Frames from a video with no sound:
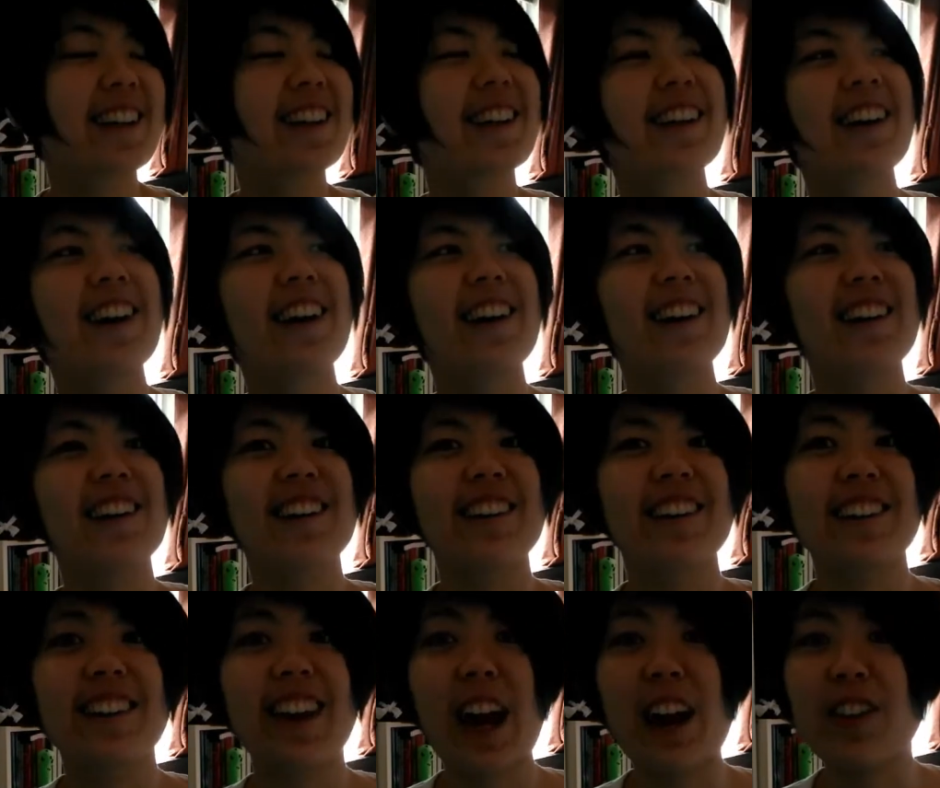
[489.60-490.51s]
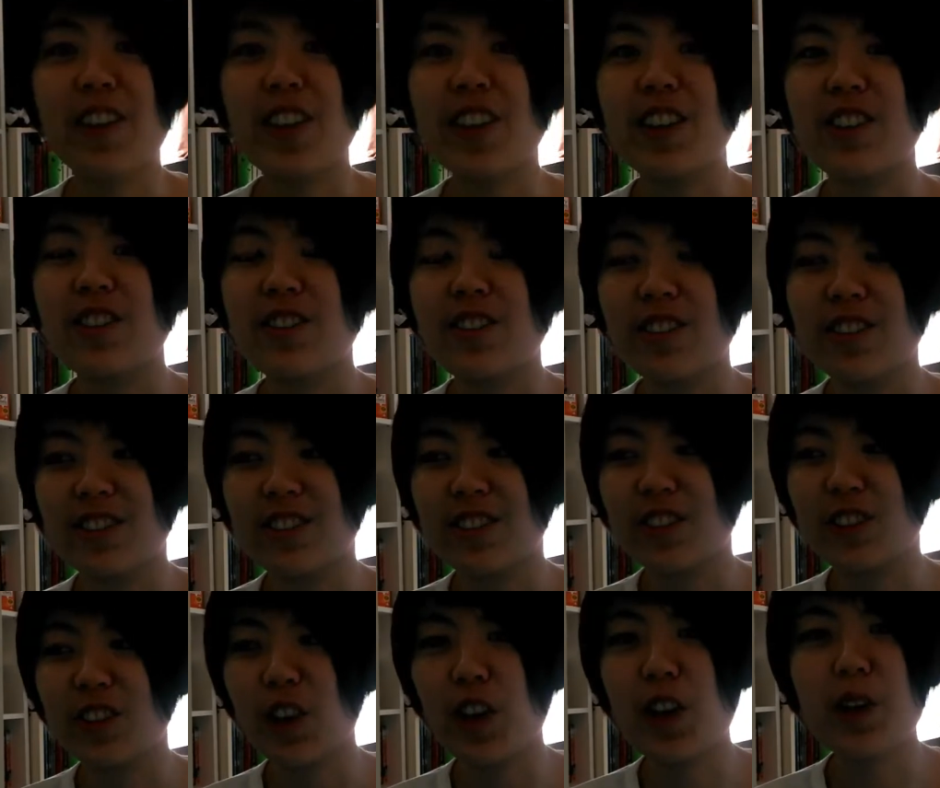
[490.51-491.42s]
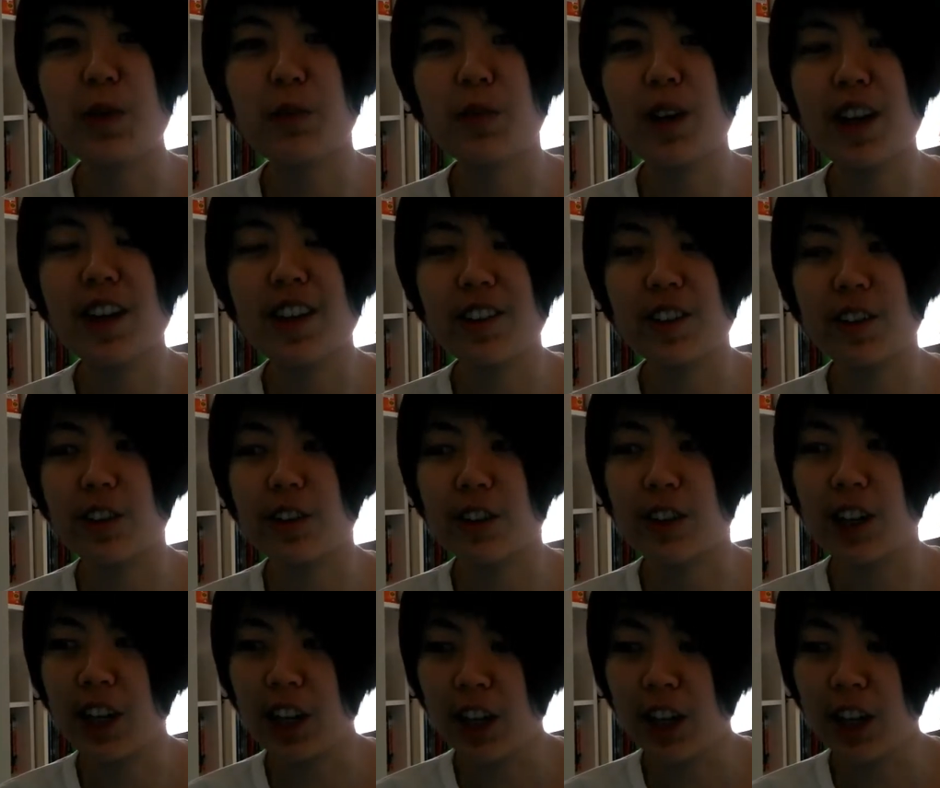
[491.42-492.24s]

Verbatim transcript: having creative block or